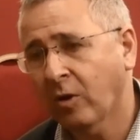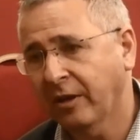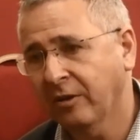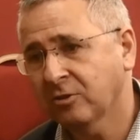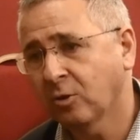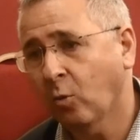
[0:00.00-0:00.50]

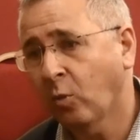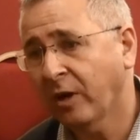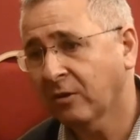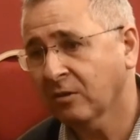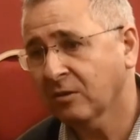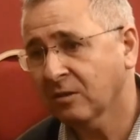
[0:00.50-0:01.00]
Okay, so we
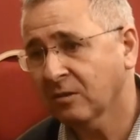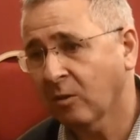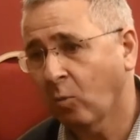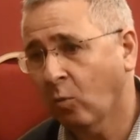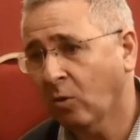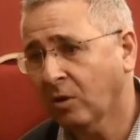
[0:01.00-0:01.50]
are
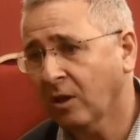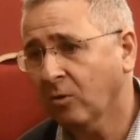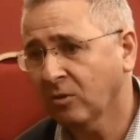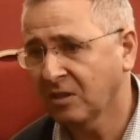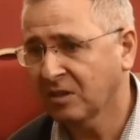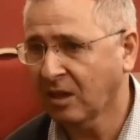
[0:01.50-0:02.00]
working
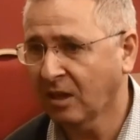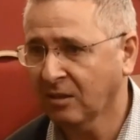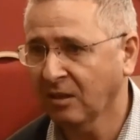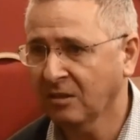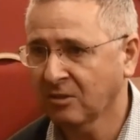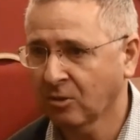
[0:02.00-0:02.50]
on this
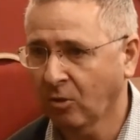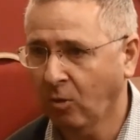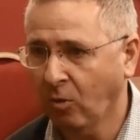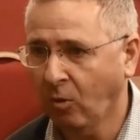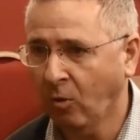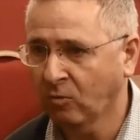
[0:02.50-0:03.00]
catalyst
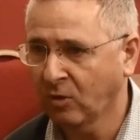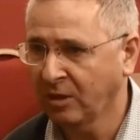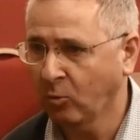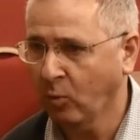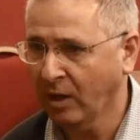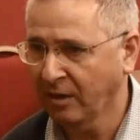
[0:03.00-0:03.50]
already
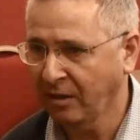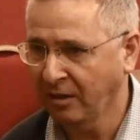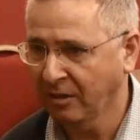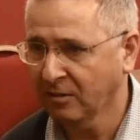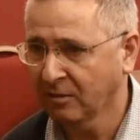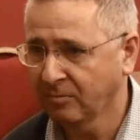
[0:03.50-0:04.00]
1
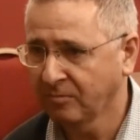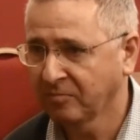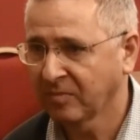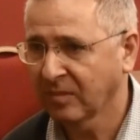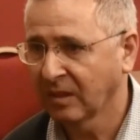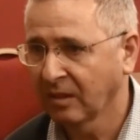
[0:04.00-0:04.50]
year.
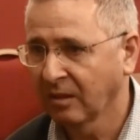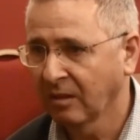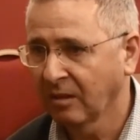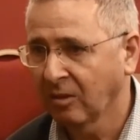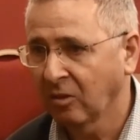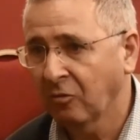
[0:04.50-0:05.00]

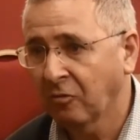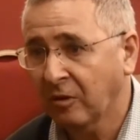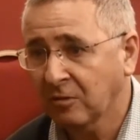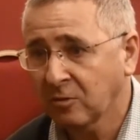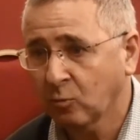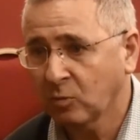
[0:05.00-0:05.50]

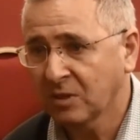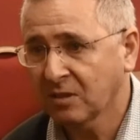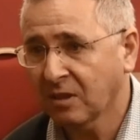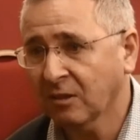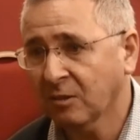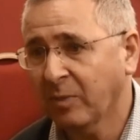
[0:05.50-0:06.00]
First, we
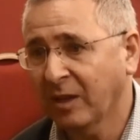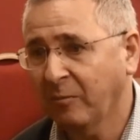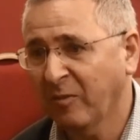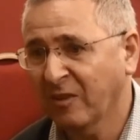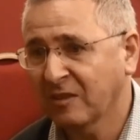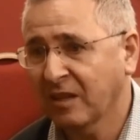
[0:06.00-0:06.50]
start by
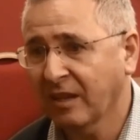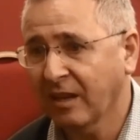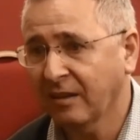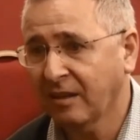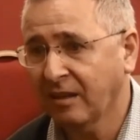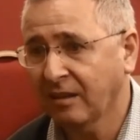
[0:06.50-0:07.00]

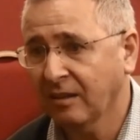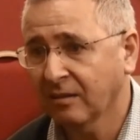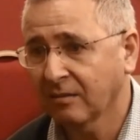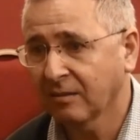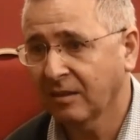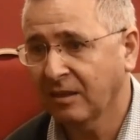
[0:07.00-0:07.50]
investigating,
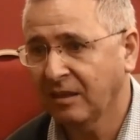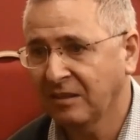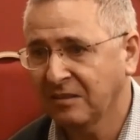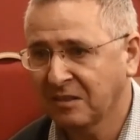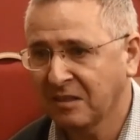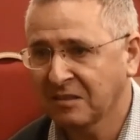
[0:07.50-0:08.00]

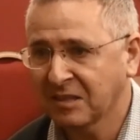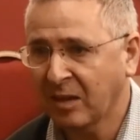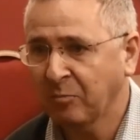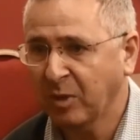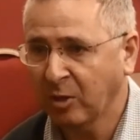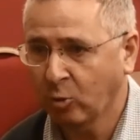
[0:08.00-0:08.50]
is this
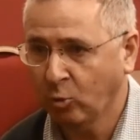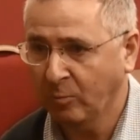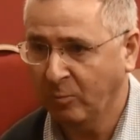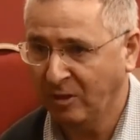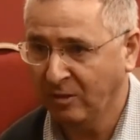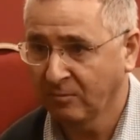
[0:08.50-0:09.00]
something
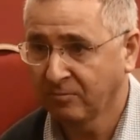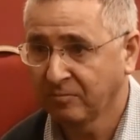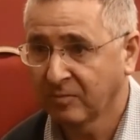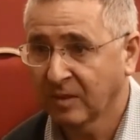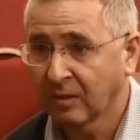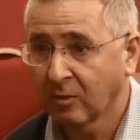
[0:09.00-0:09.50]
doable?
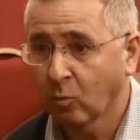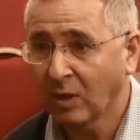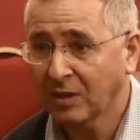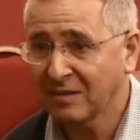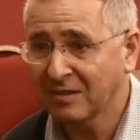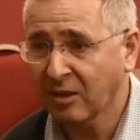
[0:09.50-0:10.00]

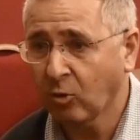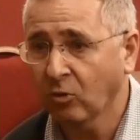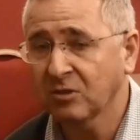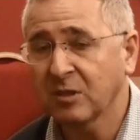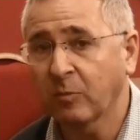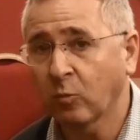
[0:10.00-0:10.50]
What is the
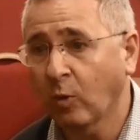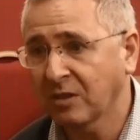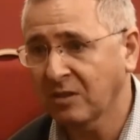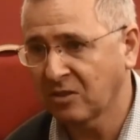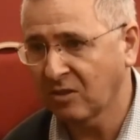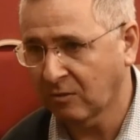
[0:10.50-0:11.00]
concept? What
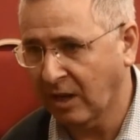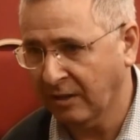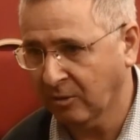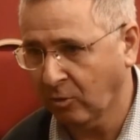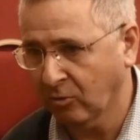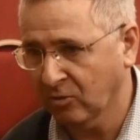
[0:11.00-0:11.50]
is the
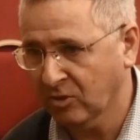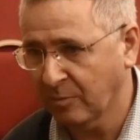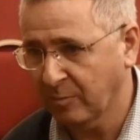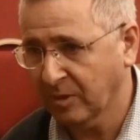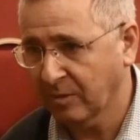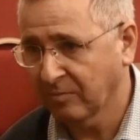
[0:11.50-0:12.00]
right
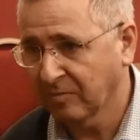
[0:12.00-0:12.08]
concept?